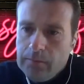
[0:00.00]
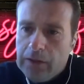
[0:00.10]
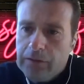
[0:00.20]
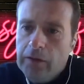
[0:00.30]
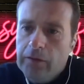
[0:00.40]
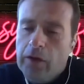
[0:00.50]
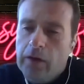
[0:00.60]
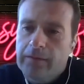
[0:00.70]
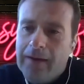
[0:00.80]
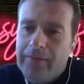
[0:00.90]
So you've got
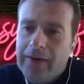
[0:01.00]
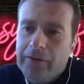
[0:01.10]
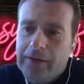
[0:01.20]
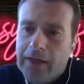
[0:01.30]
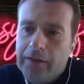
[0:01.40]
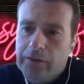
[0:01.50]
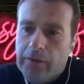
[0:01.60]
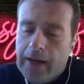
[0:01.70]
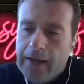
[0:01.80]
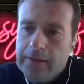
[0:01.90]
500,000
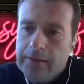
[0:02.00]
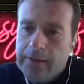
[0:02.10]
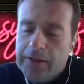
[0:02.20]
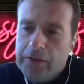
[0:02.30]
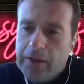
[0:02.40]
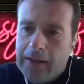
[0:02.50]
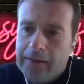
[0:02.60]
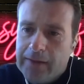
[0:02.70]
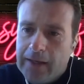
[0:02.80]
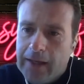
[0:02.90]
Rand that you can
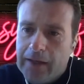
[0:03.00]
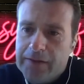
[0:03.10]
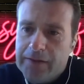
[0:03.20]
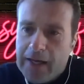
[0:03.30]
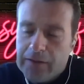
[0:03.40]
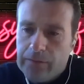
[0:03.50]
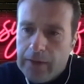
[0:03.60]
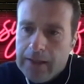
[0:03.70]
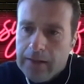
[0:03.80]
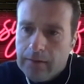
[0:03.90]
take out
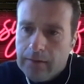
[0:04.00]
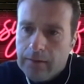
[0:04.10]
tax-free,